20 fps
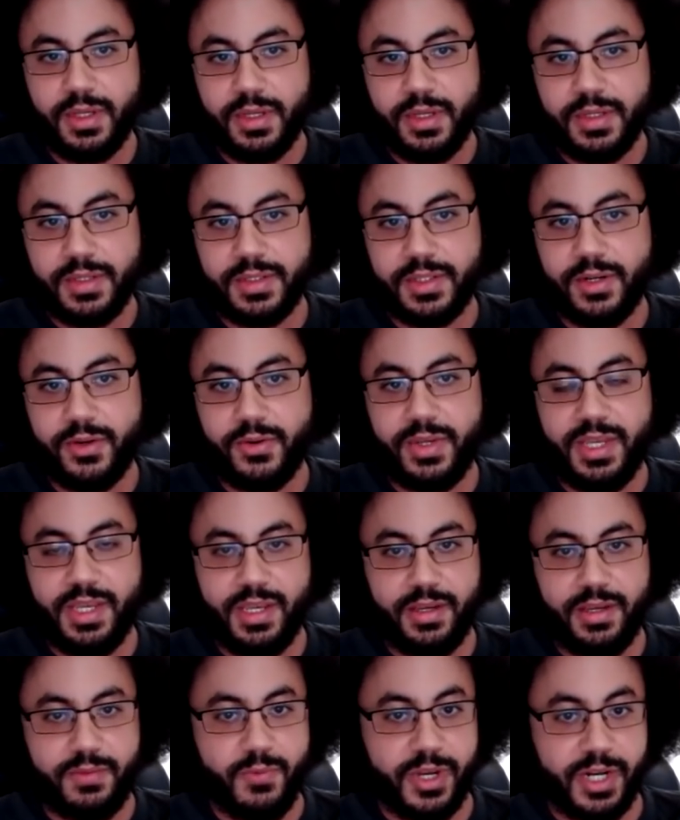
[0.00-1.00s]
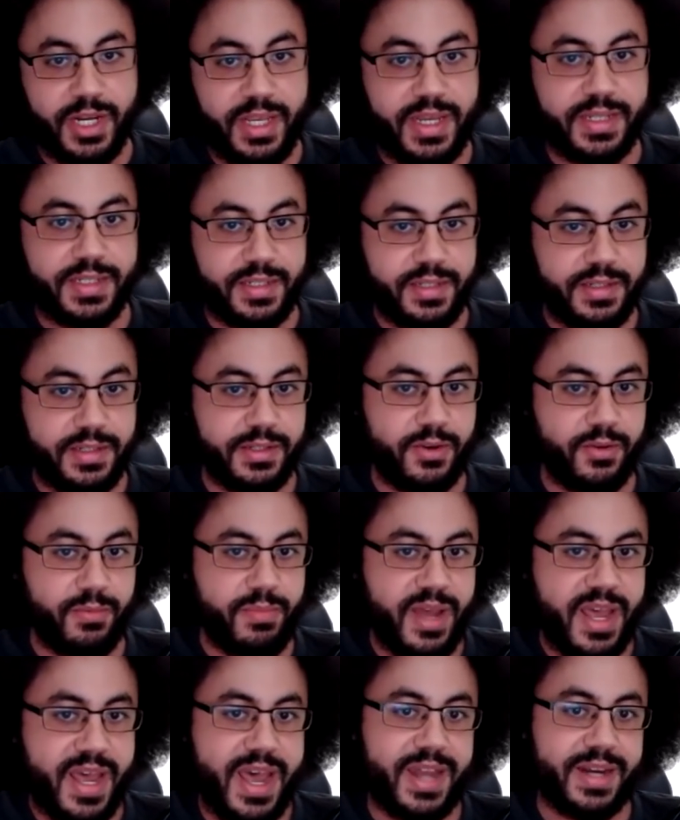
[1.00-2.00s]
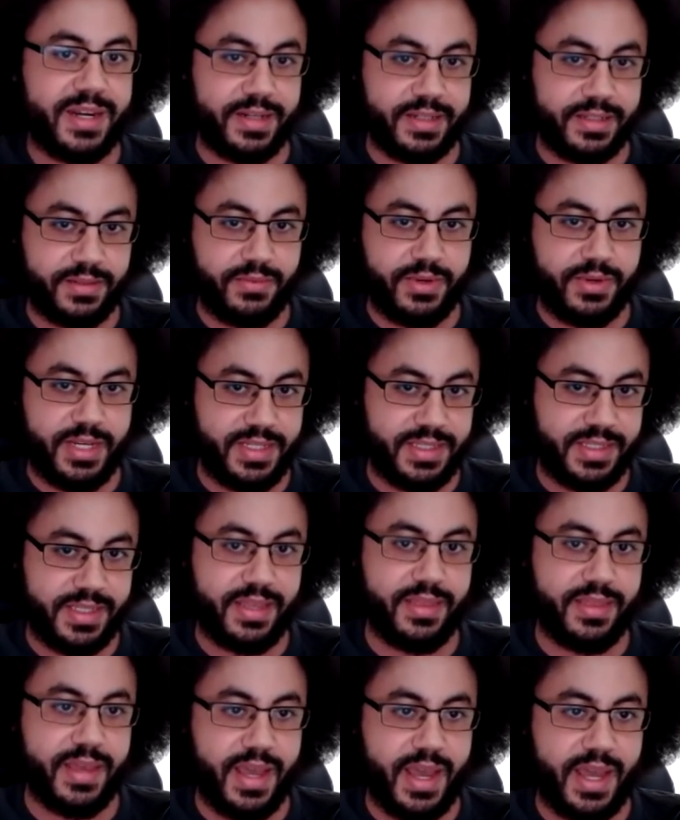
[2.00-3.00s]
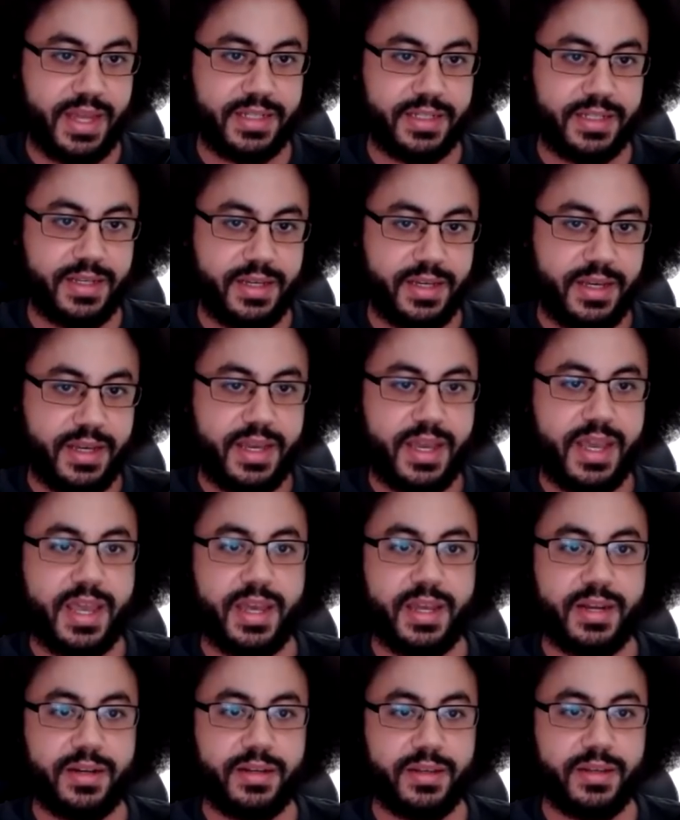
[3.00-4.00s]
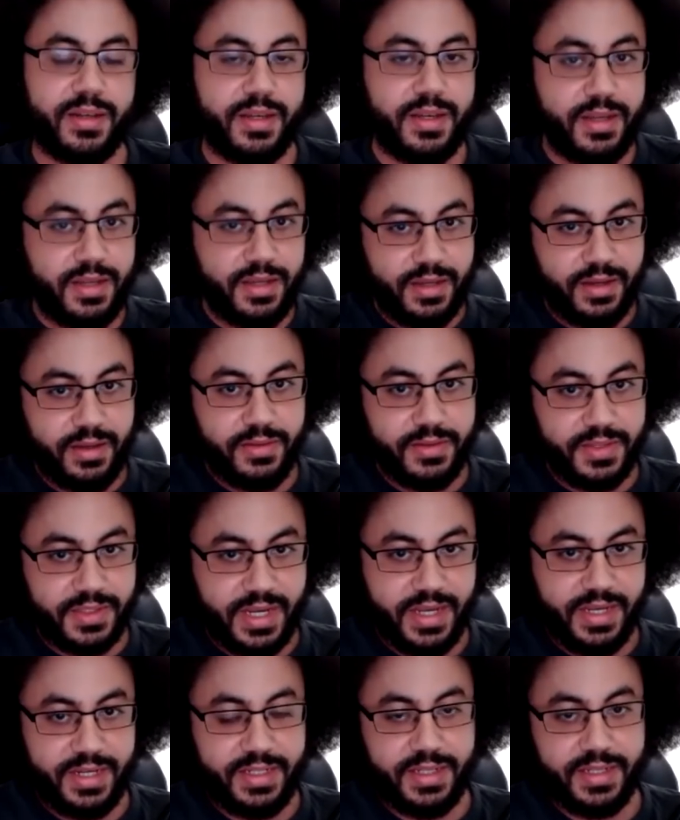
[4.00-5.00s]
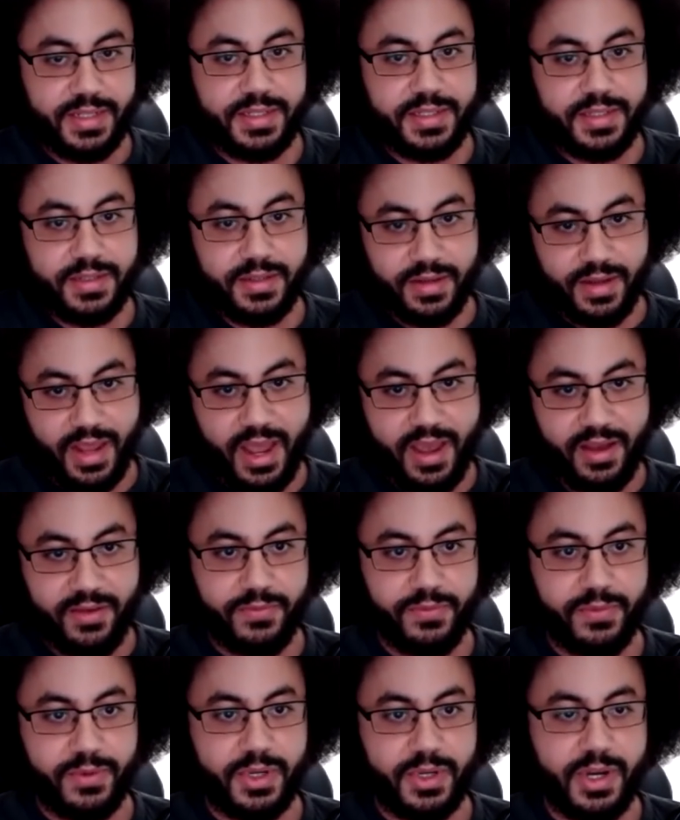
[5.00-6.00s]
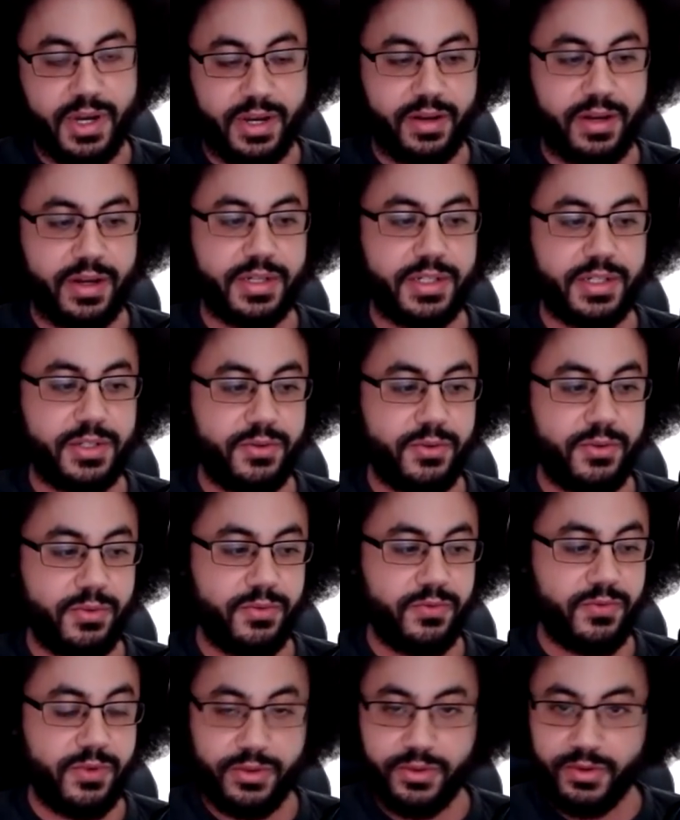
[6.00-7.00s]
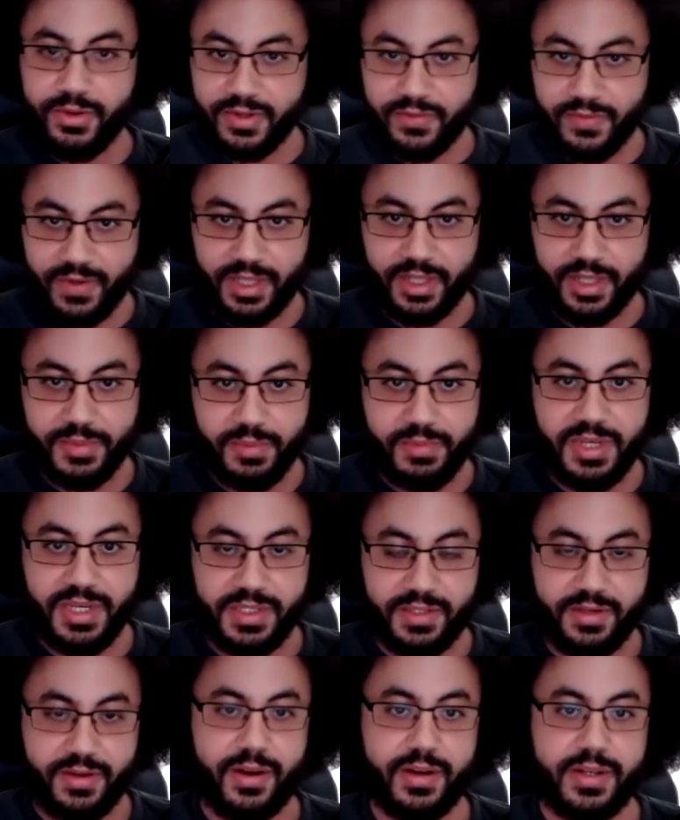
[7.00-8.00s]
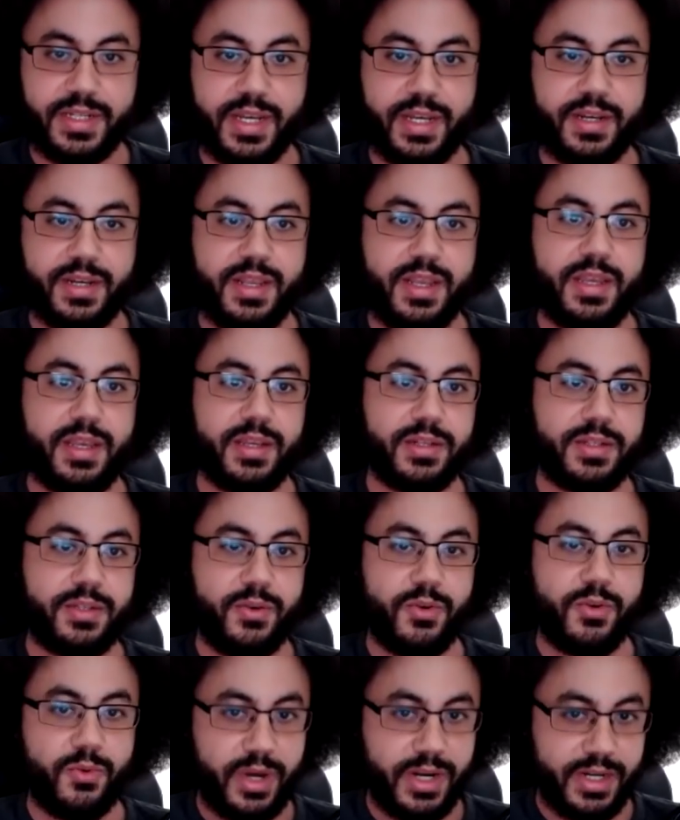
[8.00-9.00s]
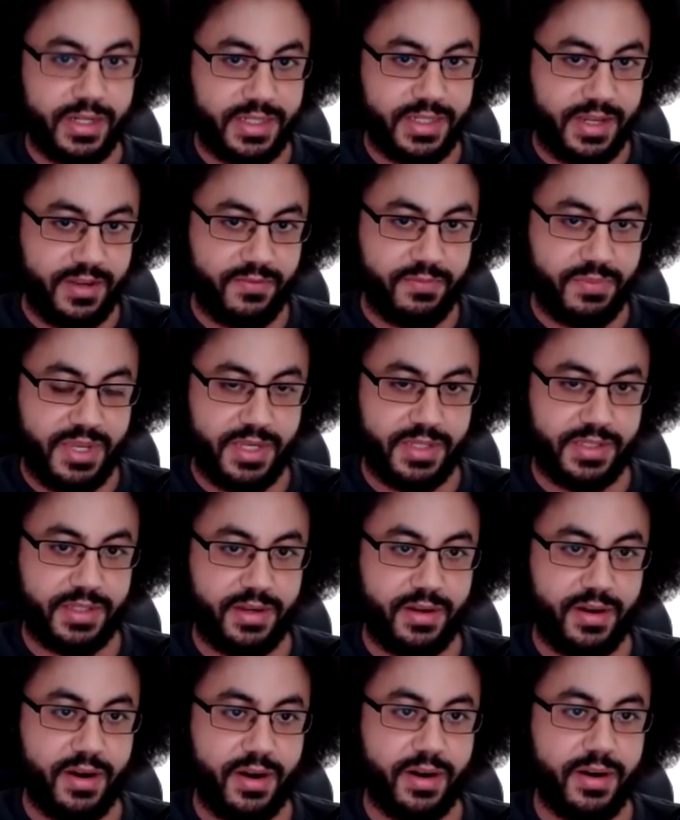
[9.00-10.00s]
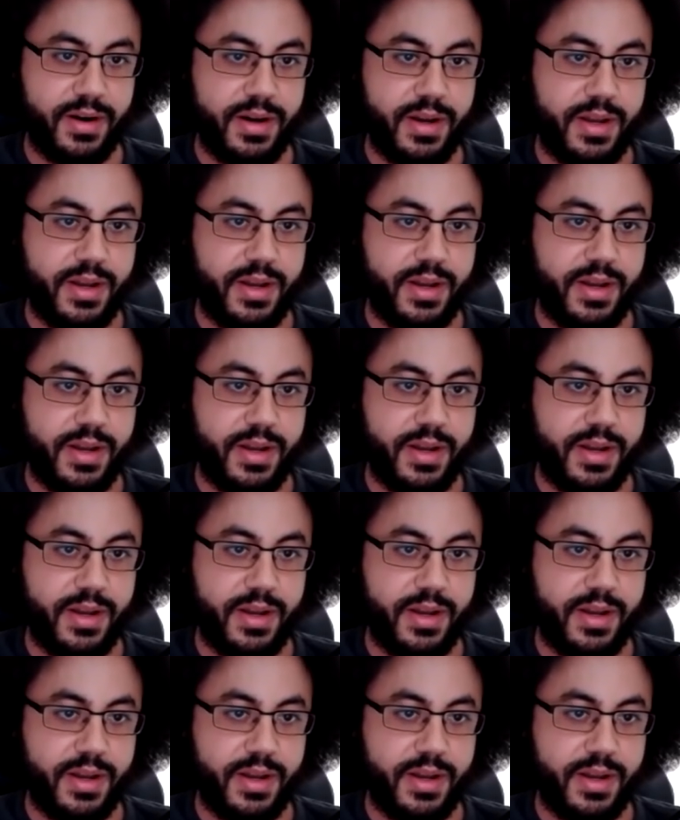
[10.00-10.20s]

So he went against his own patent when he said that. And scientists have gone on to further develop the P C R technique into quantitative P C R,